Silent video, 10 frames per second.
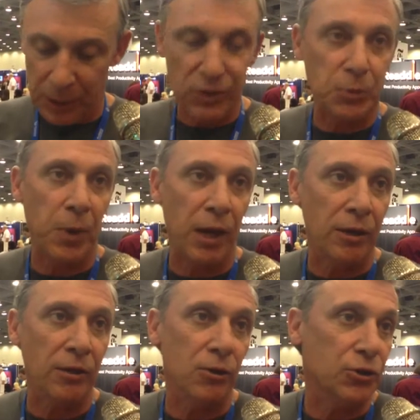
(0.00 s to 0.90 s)

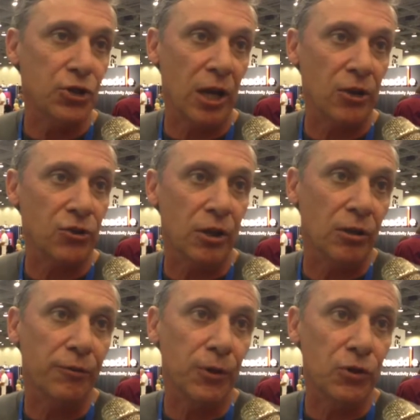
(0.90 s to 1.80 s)
expanded or changed in
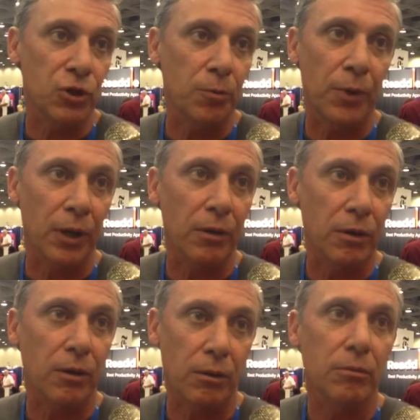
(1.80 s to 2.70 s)
the future, but
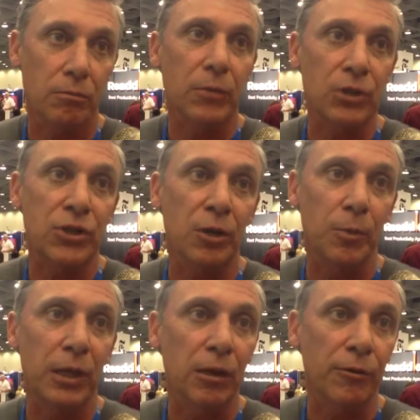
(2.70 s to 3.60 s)
it's going to
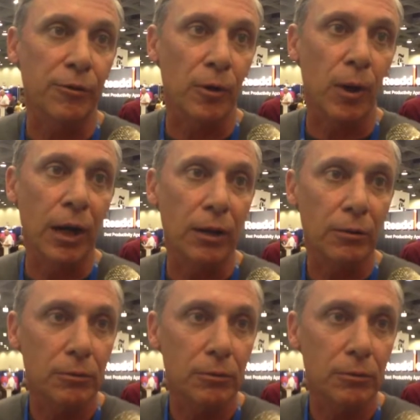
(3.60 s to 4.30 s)
be here for a while.